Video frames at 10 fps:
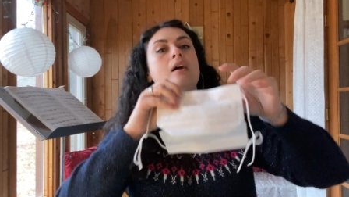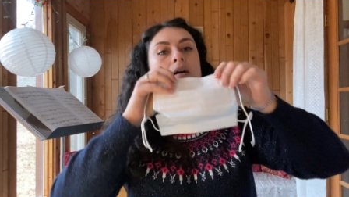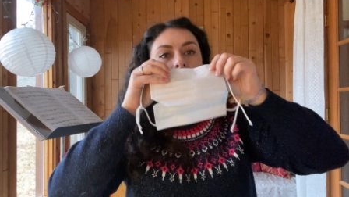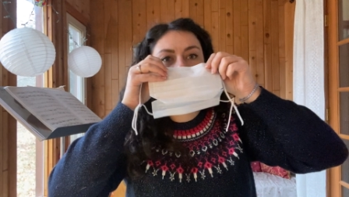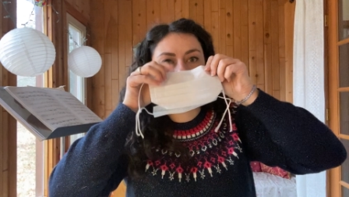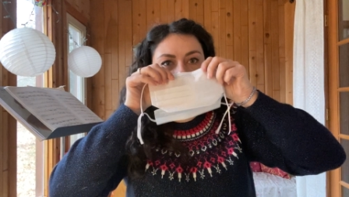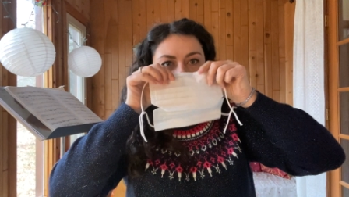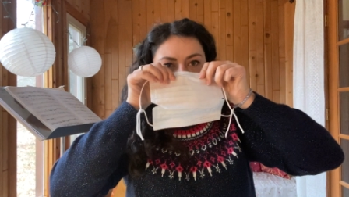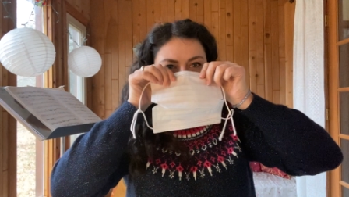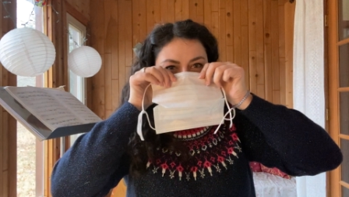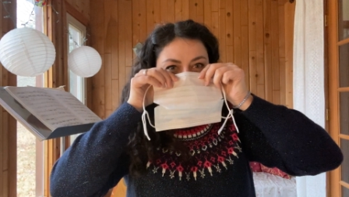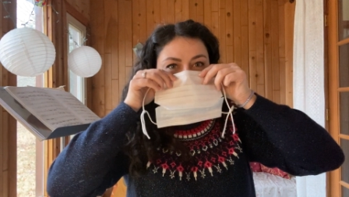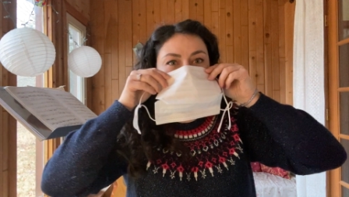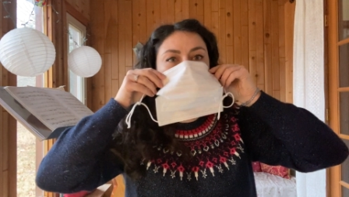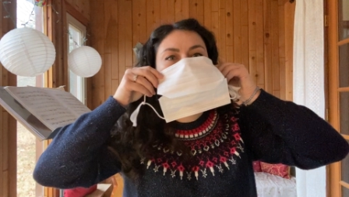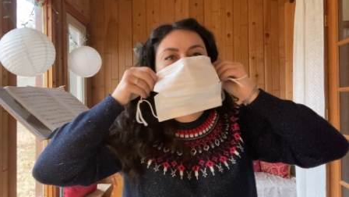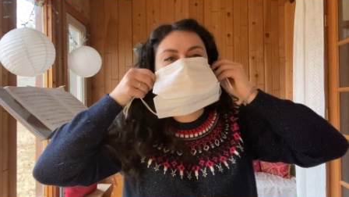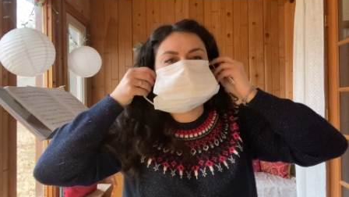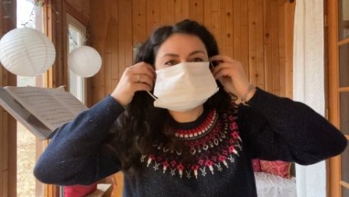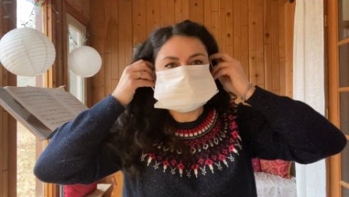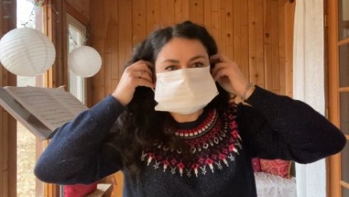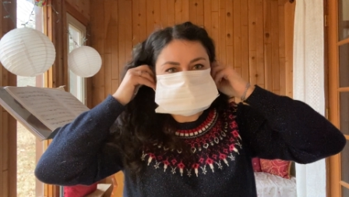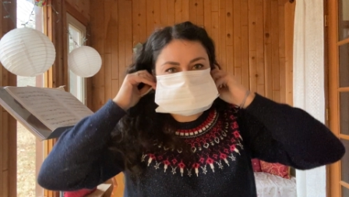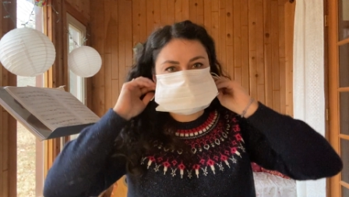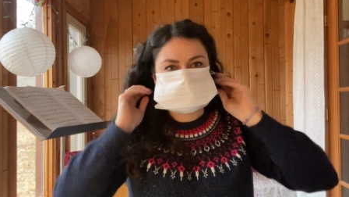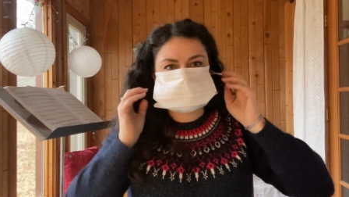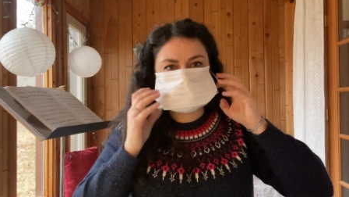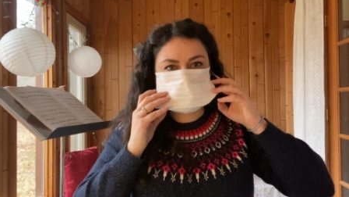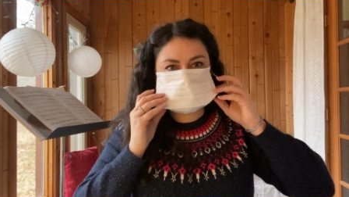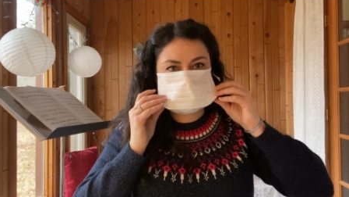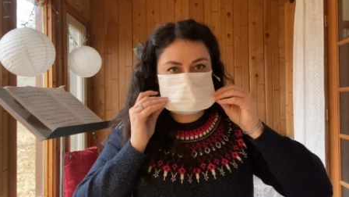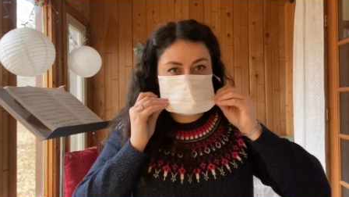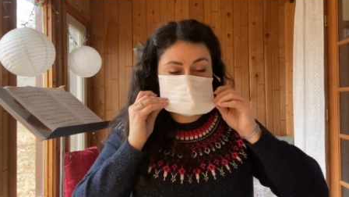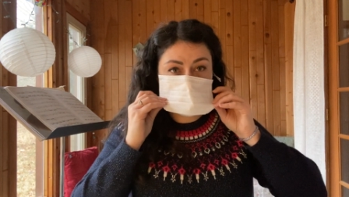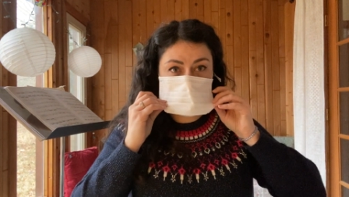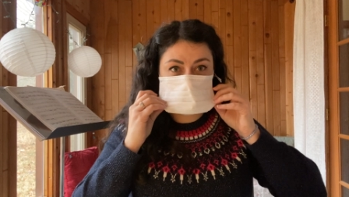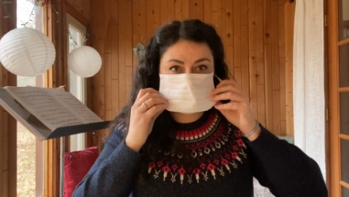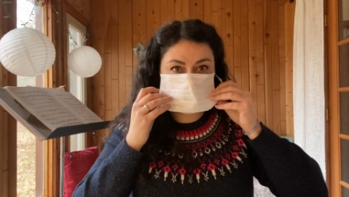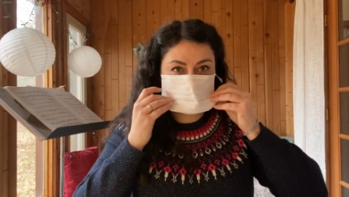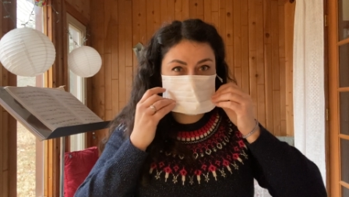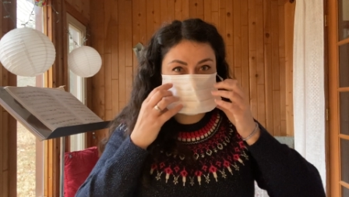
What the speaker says: And also, if a student has